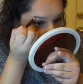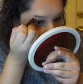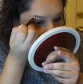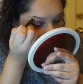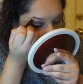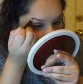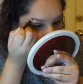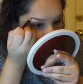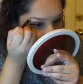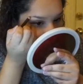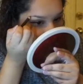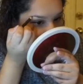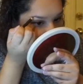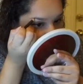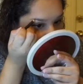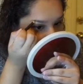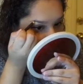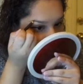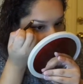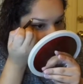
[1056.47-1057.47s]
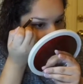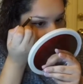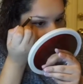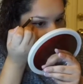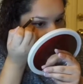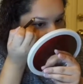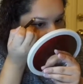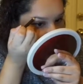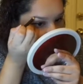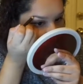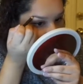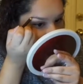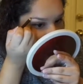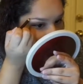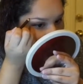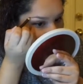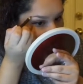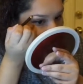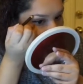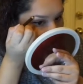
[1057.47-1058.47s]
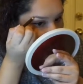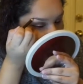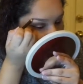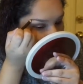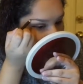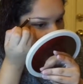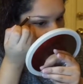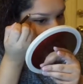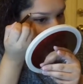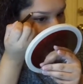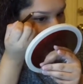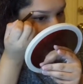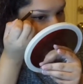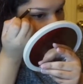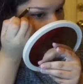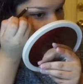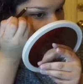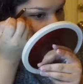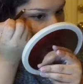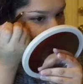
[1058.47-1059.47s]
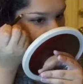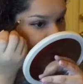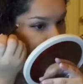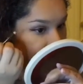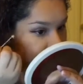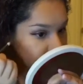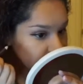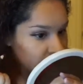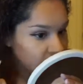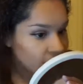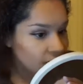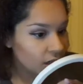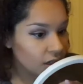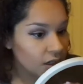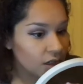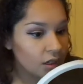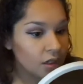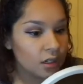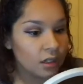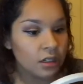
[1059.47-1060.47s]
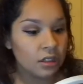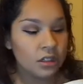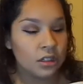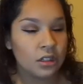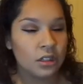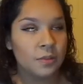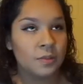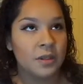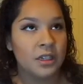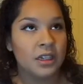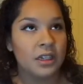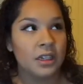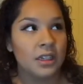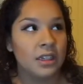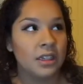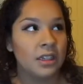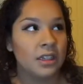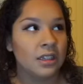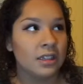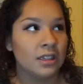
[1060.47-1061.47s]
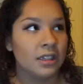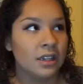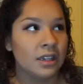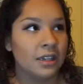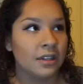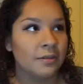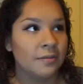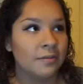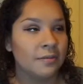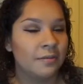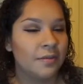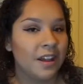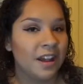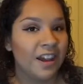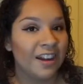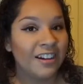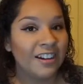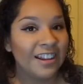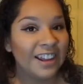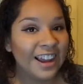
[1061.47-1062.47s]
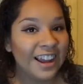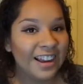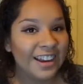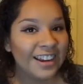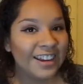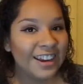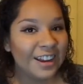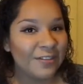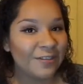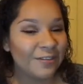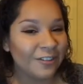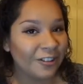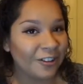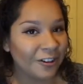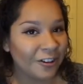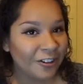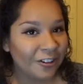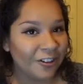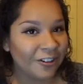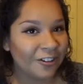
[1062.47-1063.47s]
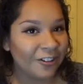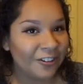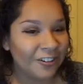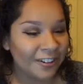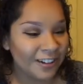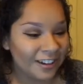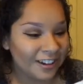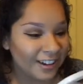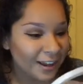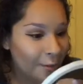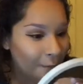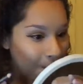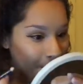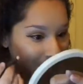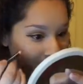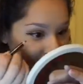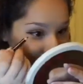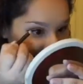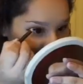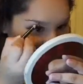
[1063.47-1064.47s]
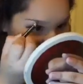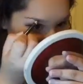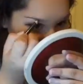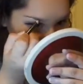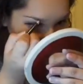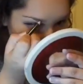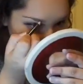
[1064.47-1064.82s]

So originally we were fighting between names, just because I already had a name for the girl, but